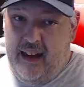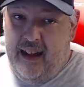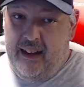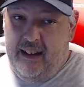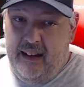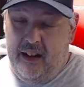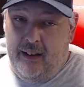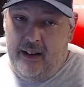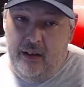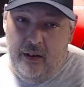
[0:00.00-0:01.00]
And, I
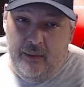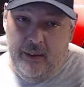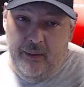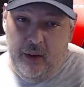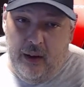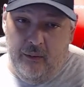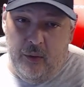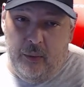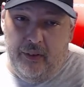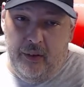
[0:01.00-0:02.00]
don't know if I feel
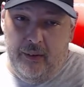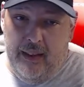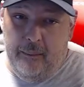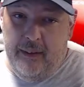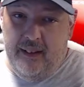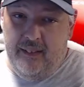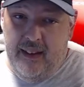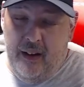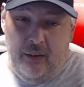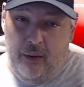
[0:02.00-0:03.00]
comfortable doing that because
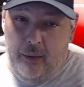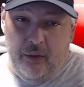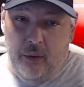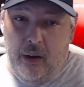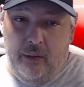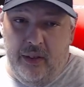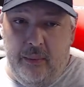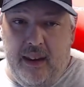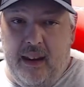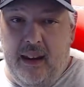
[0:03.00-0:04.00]
they don't know what's wrong with
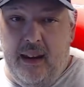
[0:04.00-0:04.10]
me.